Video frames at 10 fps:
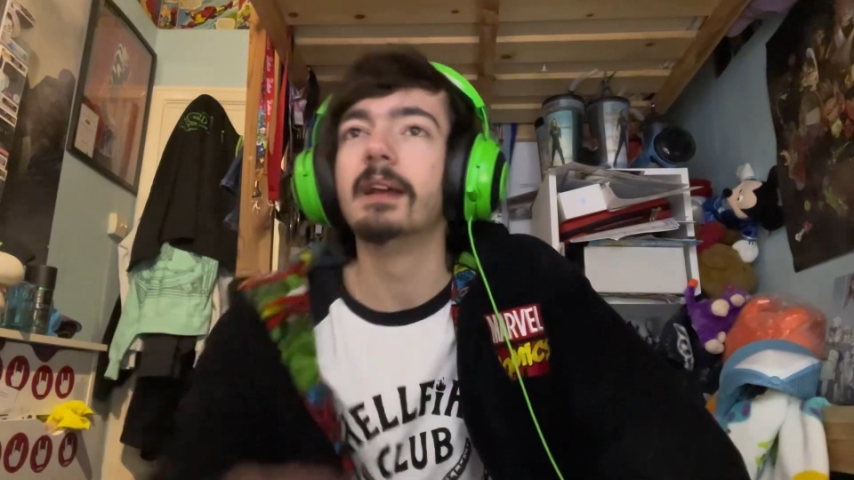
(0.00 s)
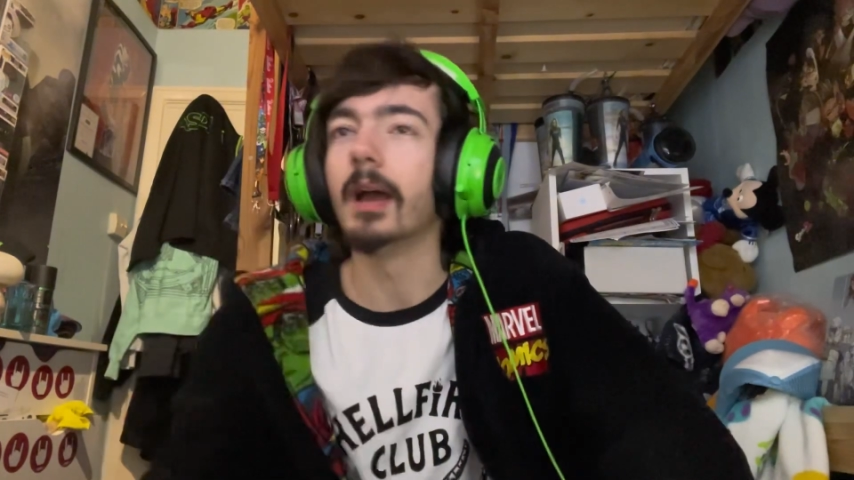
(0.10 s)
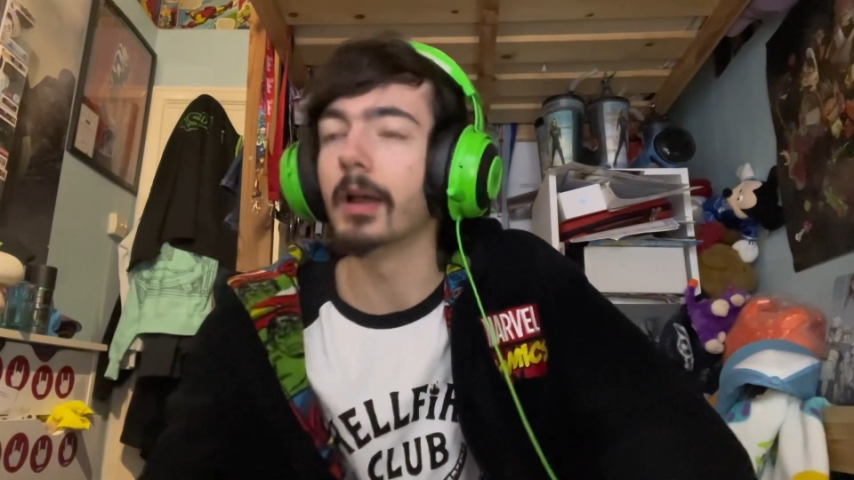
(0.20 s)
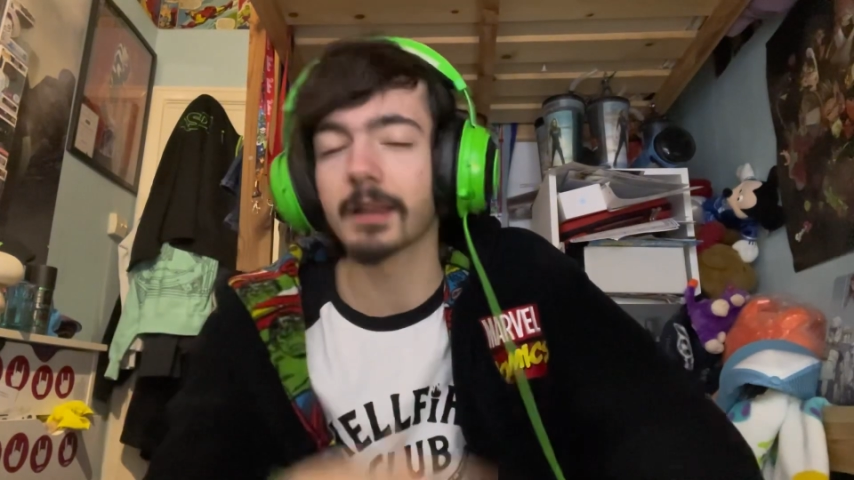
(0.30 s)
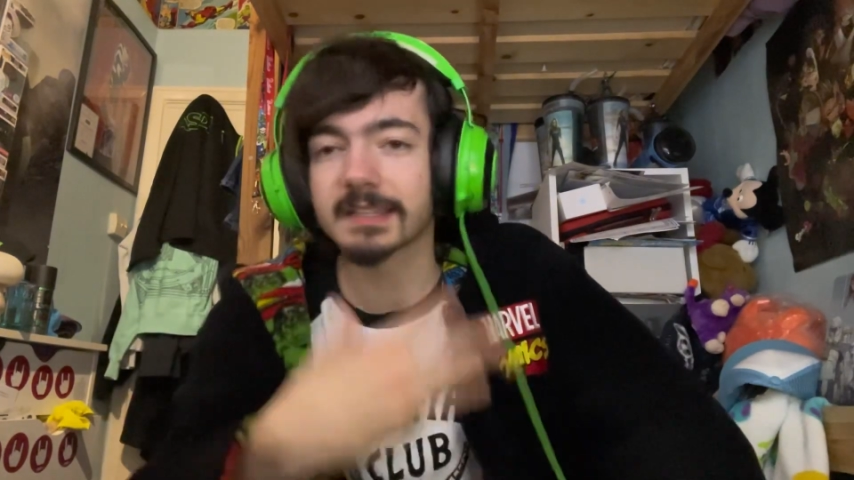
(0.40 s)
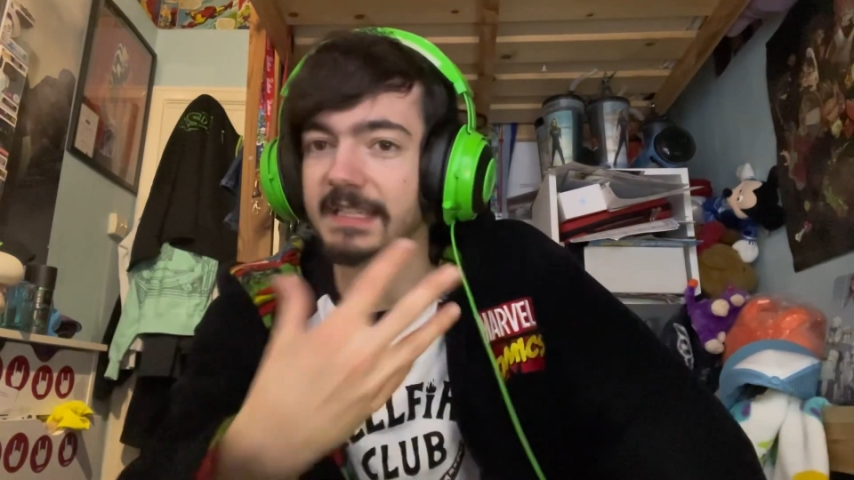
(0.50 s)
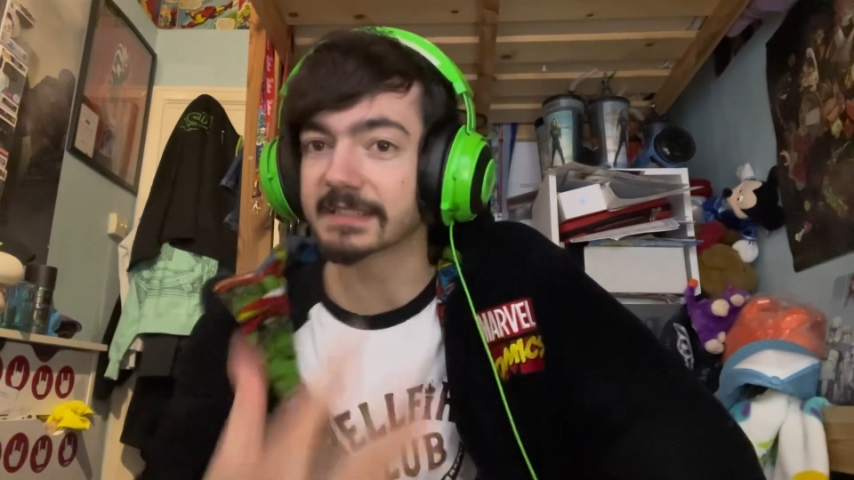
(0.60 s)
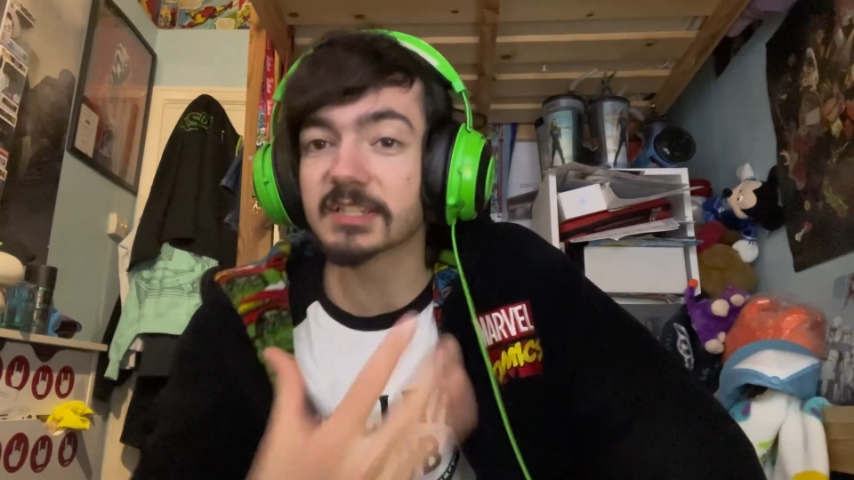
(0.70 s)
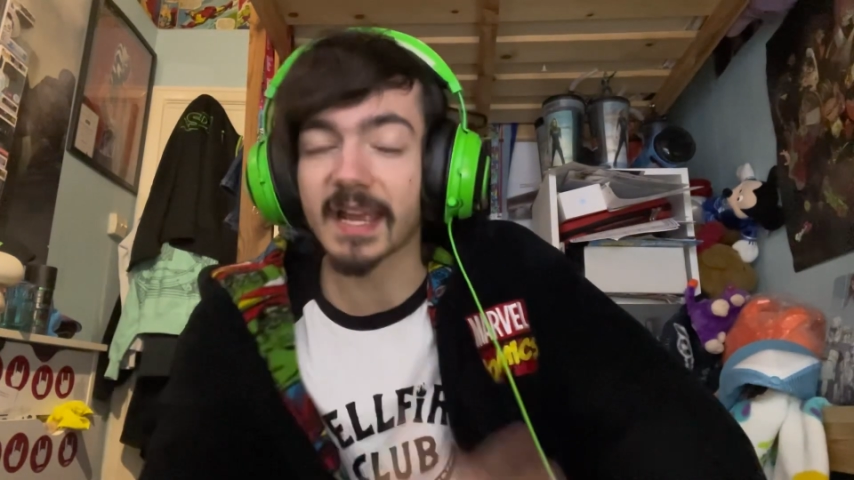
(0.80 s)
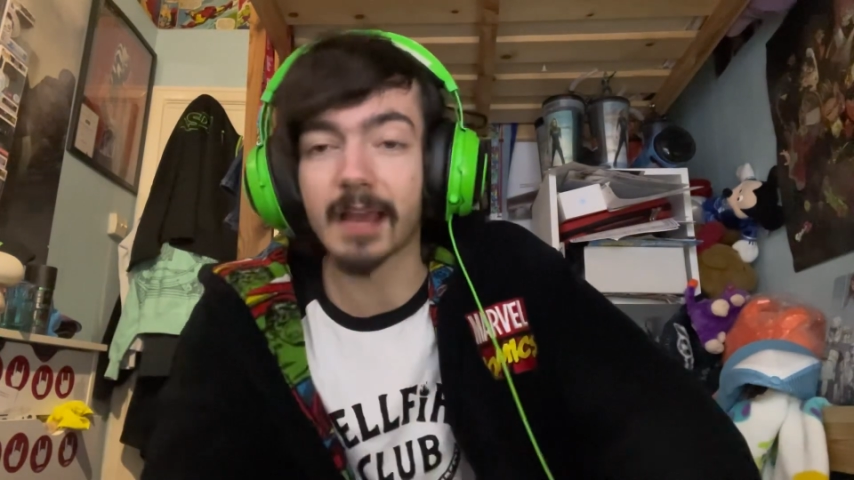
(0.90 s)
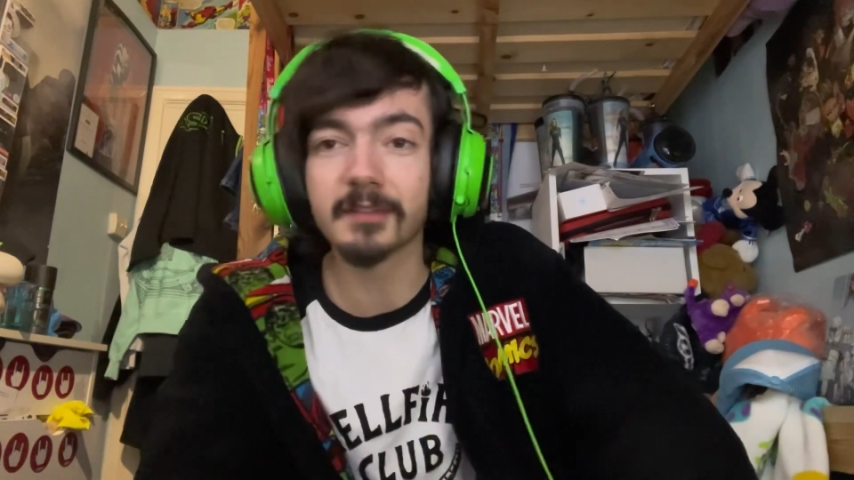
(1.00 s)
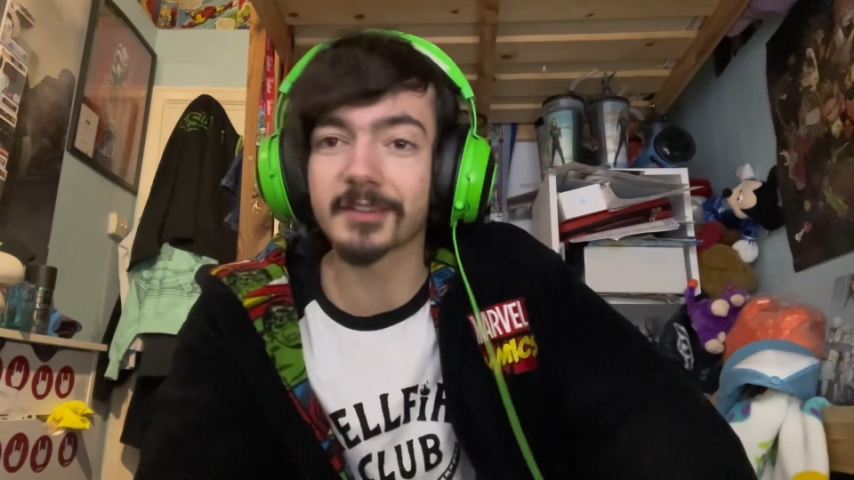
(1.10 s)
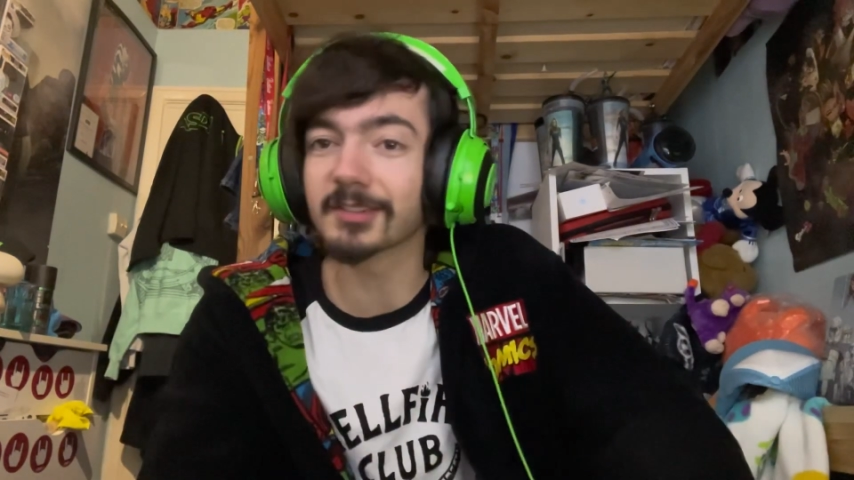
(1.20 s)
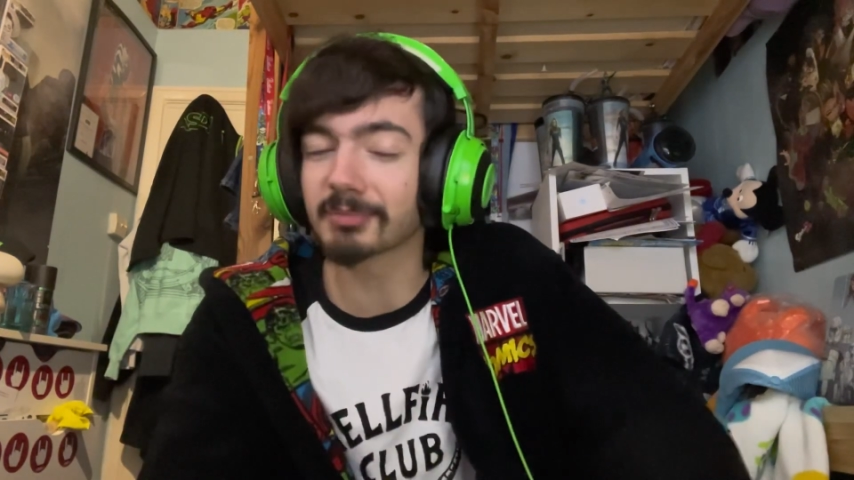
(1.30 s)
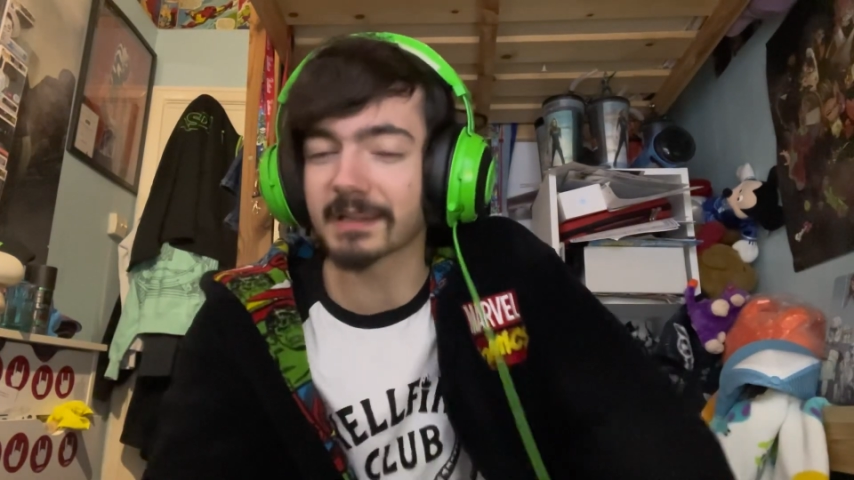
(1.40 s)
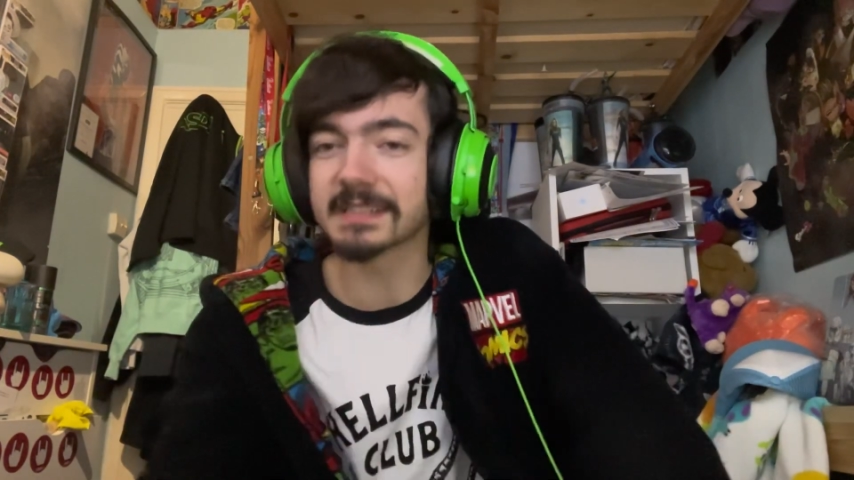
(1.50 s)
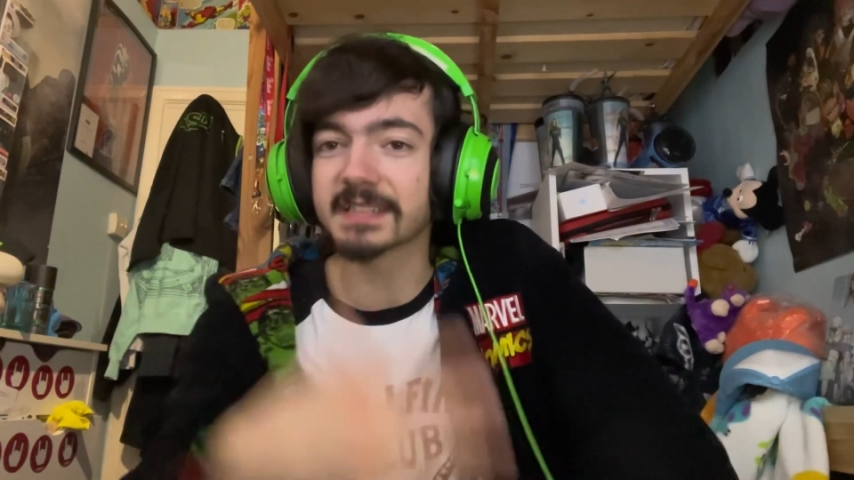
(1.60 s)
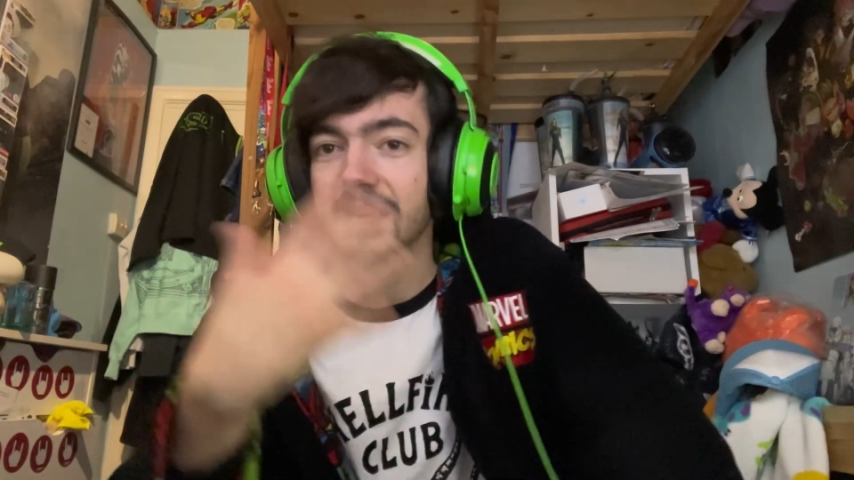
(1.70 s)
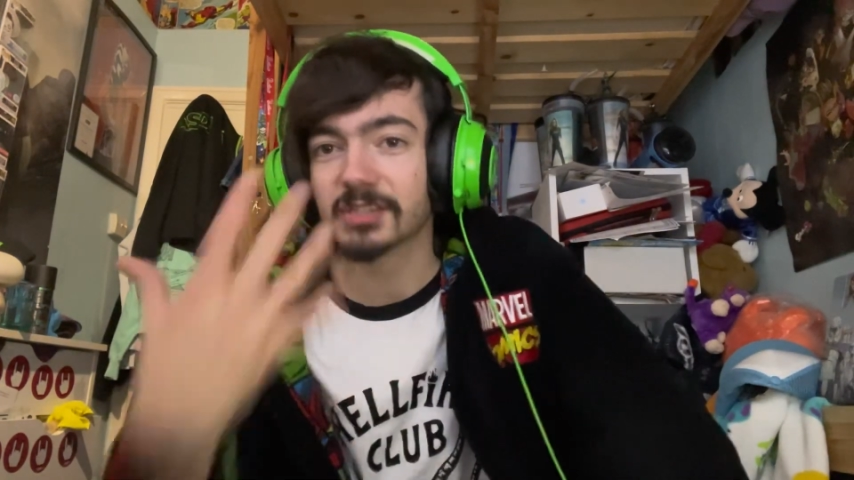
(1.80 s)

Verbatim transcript: Like I said, check out the dance practice,